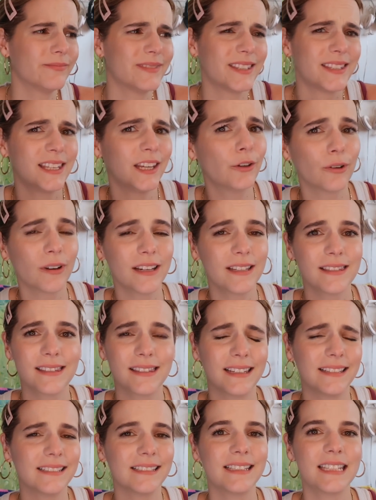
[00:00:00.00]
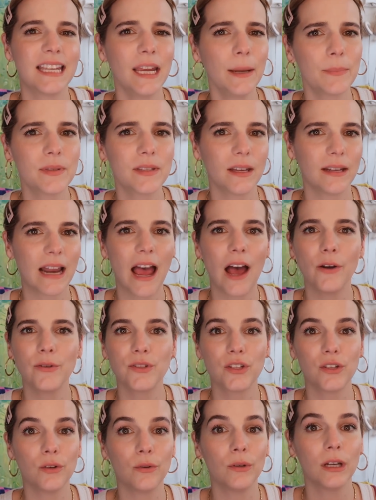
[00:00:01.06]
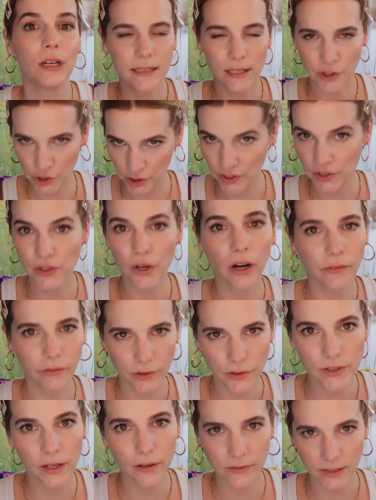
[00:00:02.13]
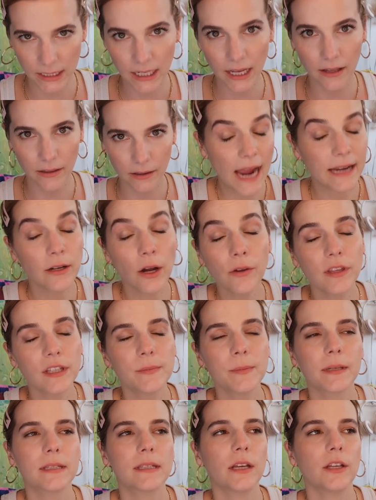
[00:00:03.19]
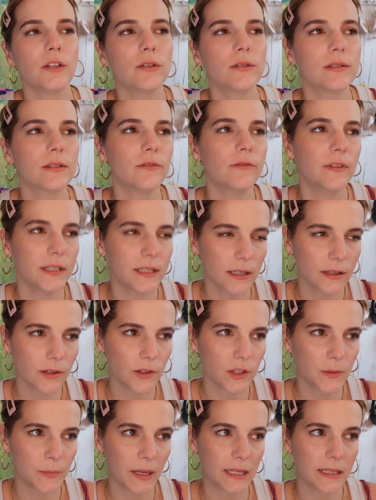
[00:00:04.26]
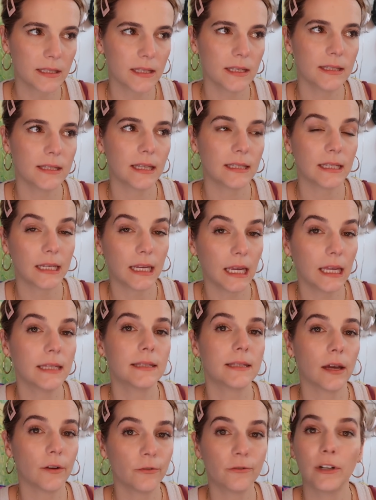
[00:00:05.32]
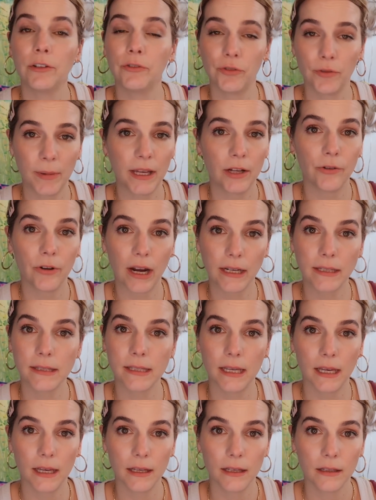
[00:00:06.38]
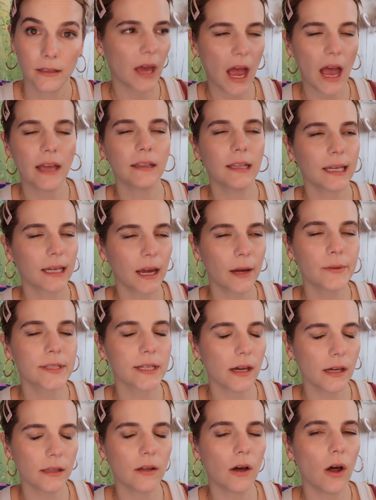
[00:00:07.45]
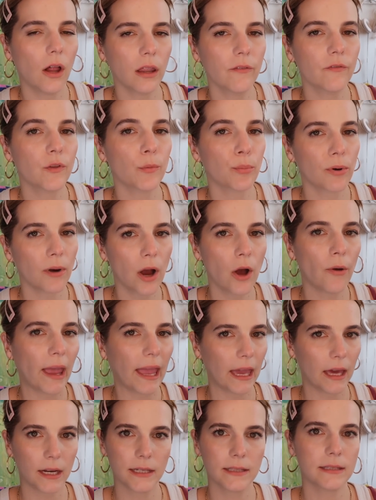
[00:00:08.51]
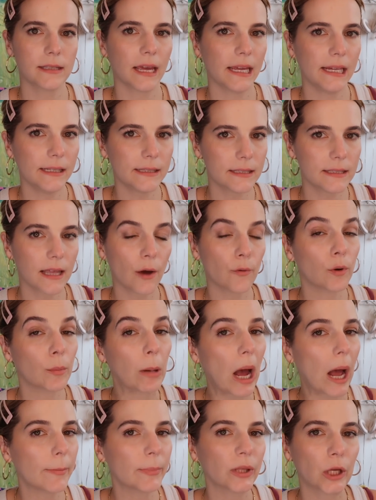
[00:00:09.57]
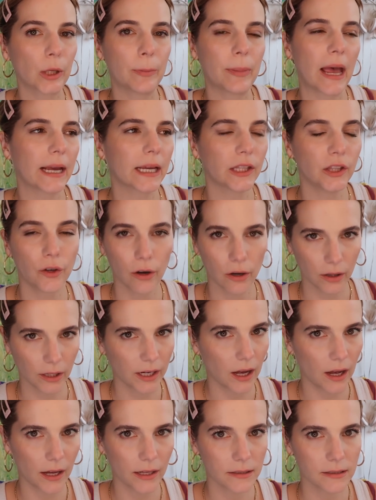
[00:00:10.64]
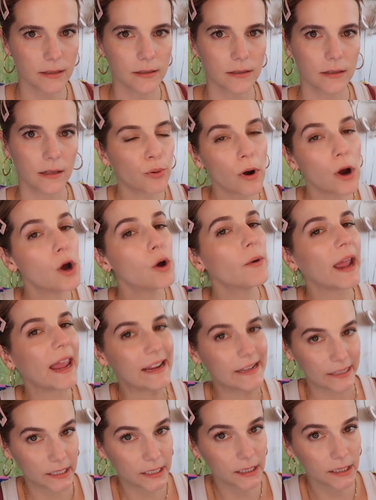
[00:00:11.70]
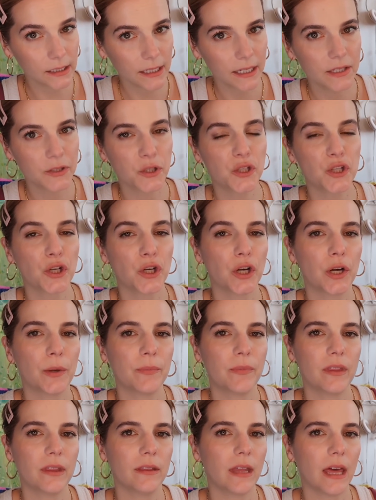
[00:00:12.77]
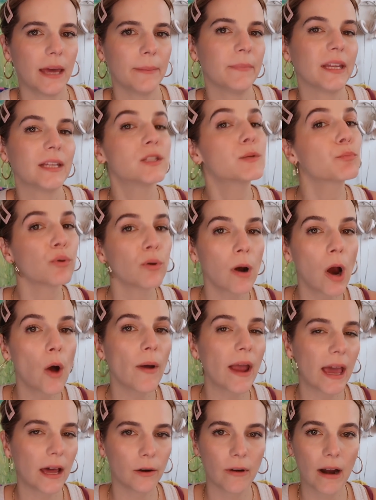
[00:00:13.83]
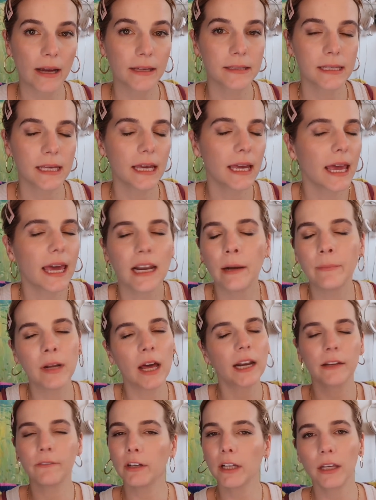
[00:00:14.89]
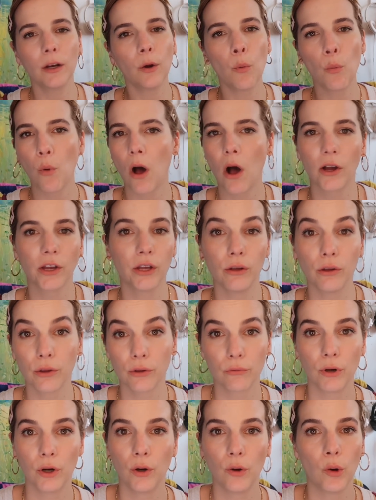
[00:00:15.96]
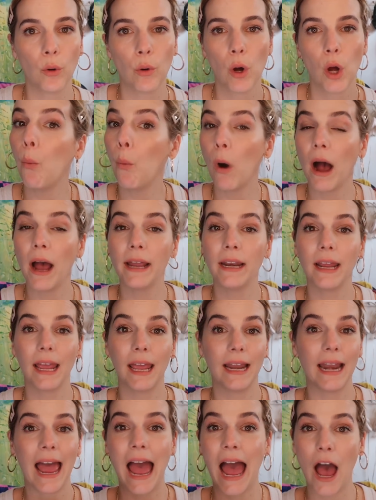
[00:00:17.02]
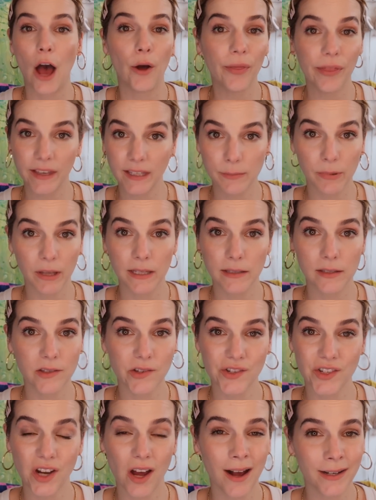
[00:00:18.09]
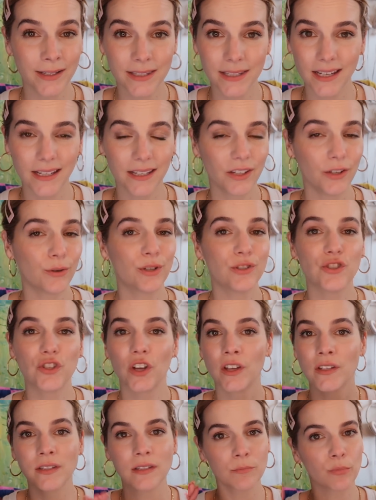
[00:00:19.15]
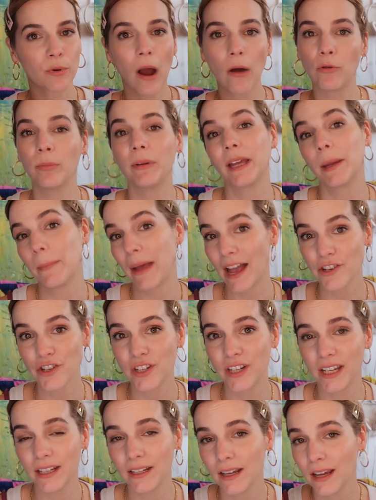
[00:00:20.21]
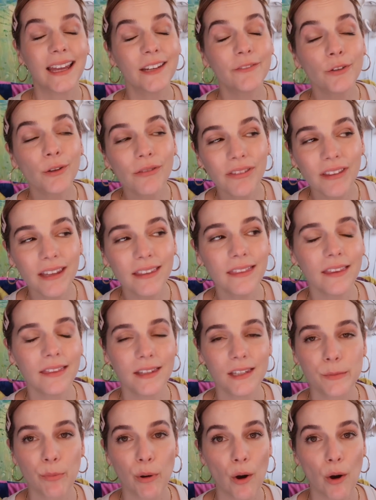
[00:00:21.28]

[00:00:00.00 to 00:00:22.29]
secrets and tips on how to essentially starve yourself to death. I know this because I used to visit those spaces as a kid suffering from anorexia. I was on all of the pro-Ana sites that were popular back in the early aughts. Pro-Ana is a term that means pro-anorexia, and I'm not even gonna walk you through what and how these places are toxic. You can just probably imagine it. And if you think that these